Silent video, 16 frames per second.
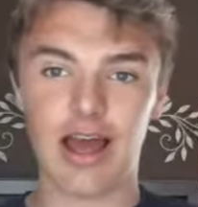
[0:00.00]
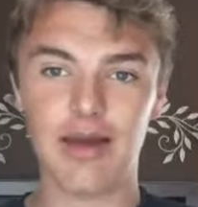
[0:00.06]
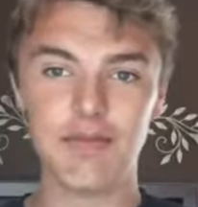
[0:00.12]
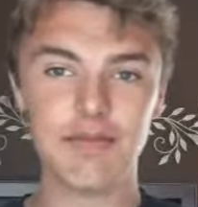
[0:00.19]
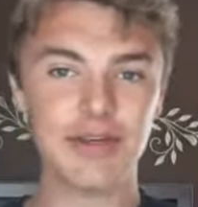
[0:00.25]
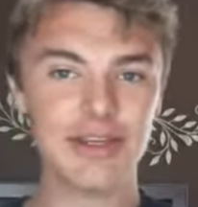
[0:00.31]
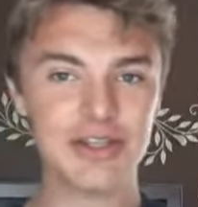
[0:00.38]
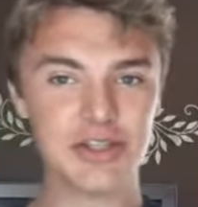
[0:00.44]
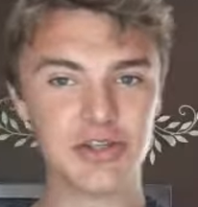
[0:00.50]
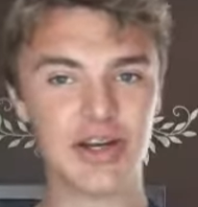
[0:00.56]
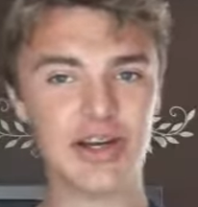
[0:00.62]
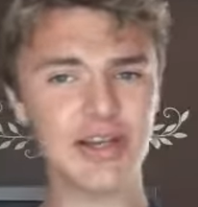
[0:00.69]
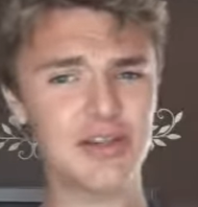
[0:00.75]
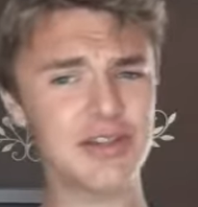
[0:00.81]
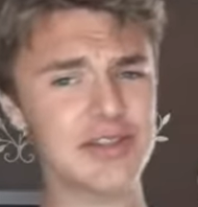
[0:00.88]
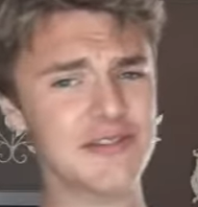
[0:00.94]
I'm gonna
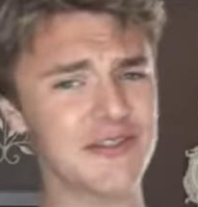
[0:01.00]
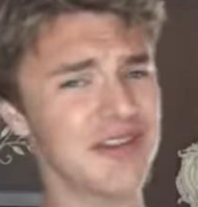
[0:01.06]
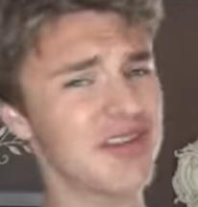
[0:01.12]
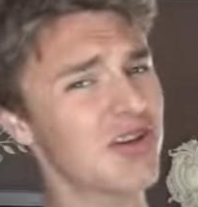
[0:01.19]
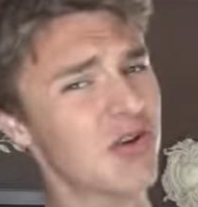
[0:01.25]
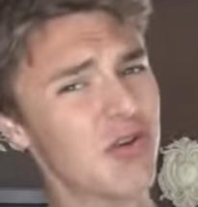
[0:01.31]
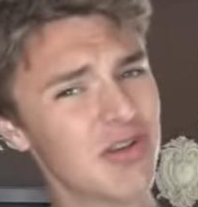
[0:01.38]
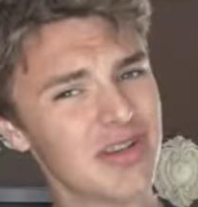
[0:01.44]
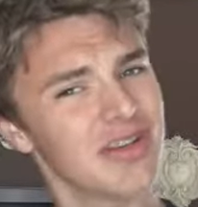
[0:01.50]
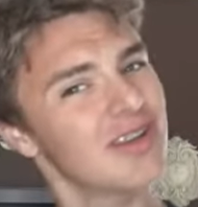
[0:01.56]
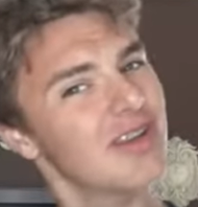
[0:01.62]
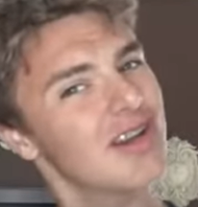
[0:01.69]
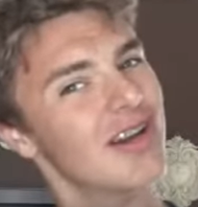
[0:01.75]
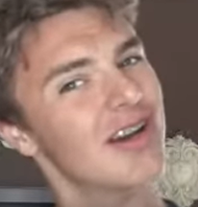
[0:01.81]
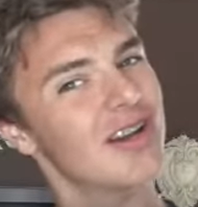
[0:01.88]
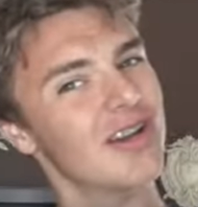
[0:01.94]
try and do this video
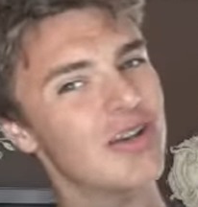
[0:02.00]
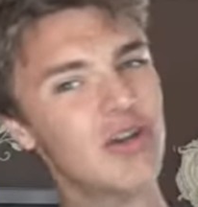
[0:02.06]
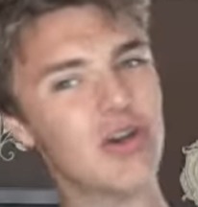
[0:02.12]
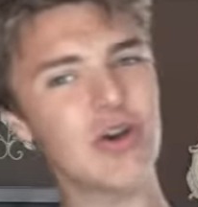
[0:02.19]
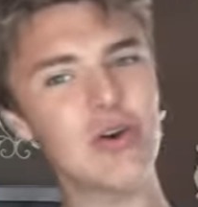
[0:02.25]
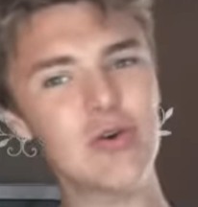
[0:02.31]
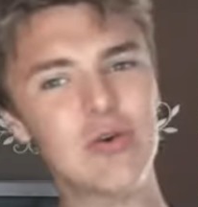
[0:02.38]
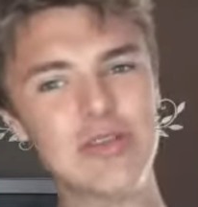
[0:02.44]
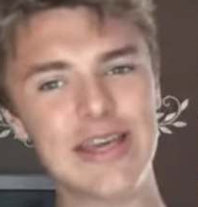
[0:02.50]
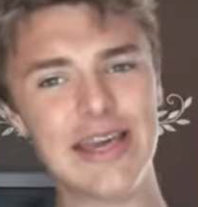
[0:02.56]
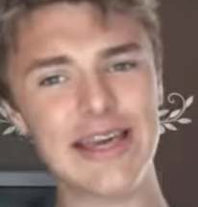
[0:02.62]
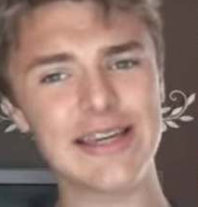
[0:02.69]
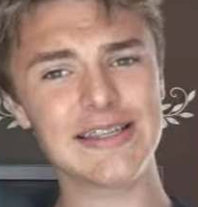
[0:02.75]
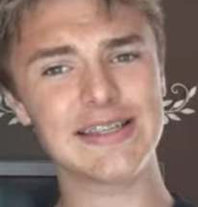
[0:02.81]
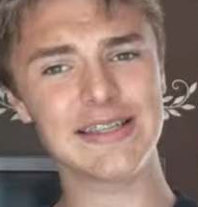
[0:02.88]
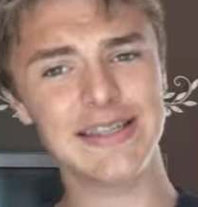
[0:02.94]
on no
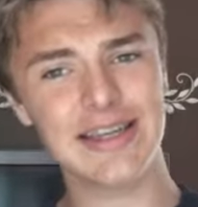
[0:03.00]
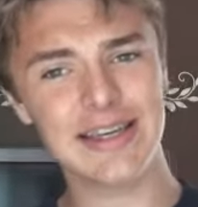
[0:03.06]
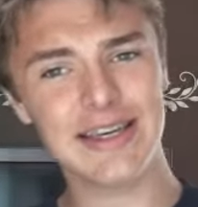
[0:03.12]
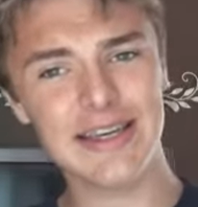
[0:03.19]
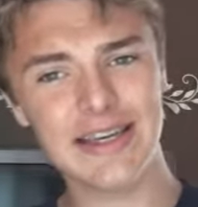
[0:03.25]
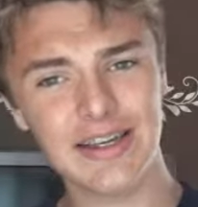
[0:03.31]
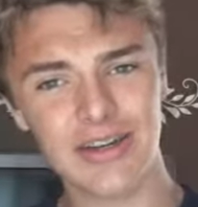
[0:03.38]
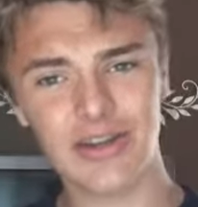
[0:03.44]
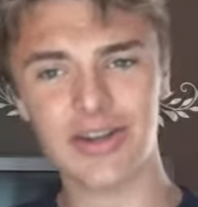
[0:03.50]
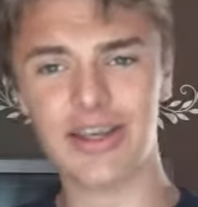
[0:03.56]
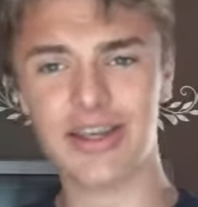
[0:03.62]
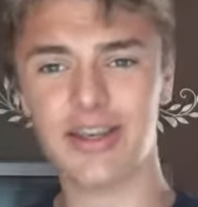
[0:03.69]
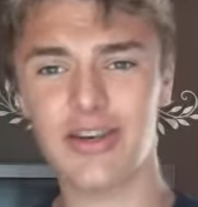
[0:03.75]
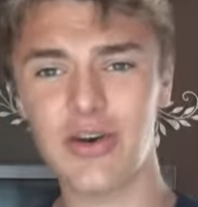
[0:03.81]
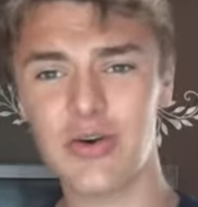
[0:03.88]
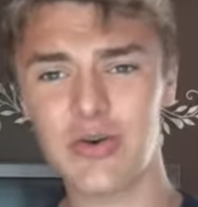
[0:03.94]
takes today, or
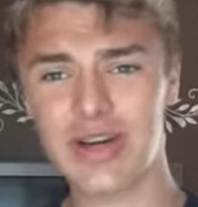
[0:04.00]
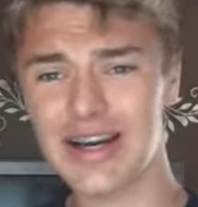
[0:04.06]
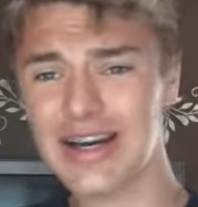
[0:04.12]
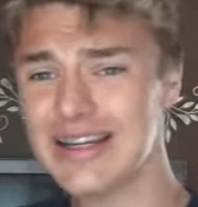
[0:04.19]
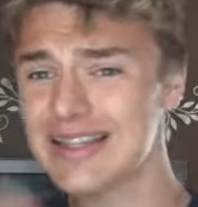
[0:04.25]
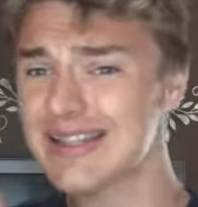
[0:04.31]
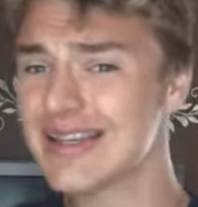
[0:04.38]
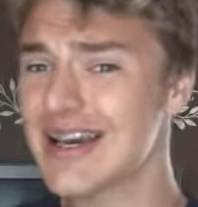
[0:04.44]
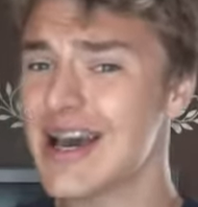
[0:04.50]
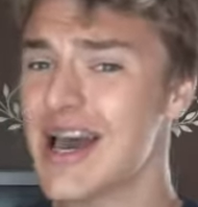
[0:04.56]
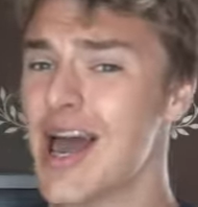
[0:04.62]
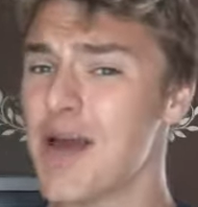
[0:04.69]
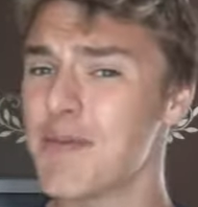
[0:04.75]
like no cuts,